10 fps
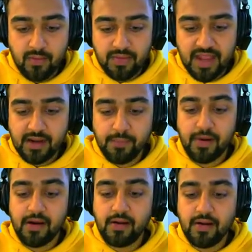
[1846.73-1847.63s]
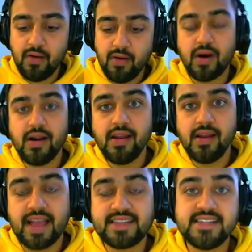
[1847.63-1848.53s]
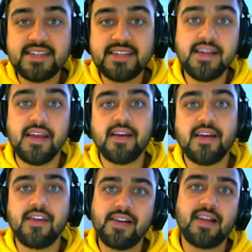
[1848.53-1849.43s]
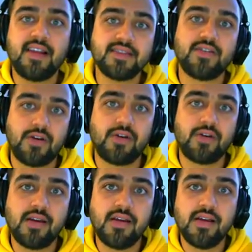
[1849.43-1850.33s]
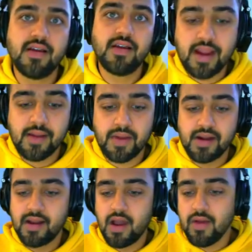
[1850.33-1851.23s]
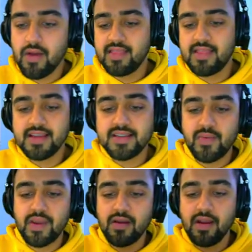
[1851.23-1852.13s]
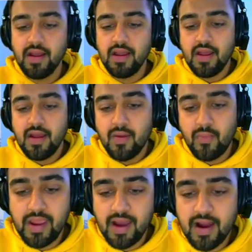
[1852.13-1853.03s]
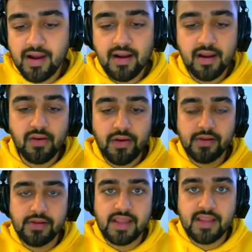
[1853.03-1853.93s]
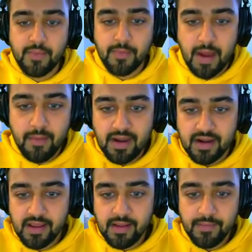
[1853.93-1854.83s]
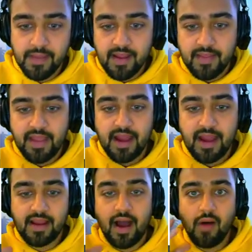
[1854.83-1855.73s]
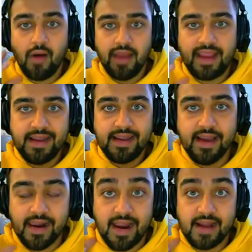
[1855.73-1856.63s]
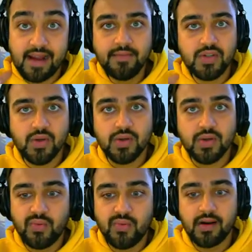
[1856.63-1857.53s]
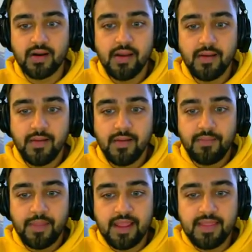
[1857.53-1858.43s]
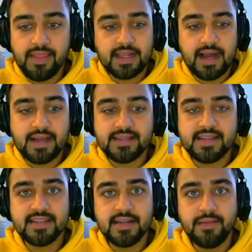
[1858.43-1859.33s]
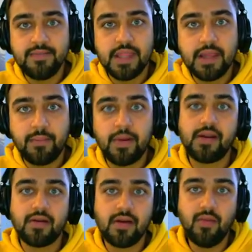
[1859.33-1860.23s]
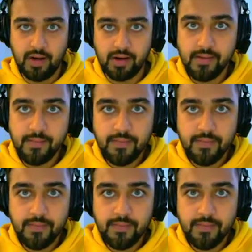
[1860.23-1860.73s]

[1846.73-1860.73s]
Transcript: that a particular word existed in a given class or not, right? But now in this we are going to take the probability that how likely a random chosen word in the class is a particular word,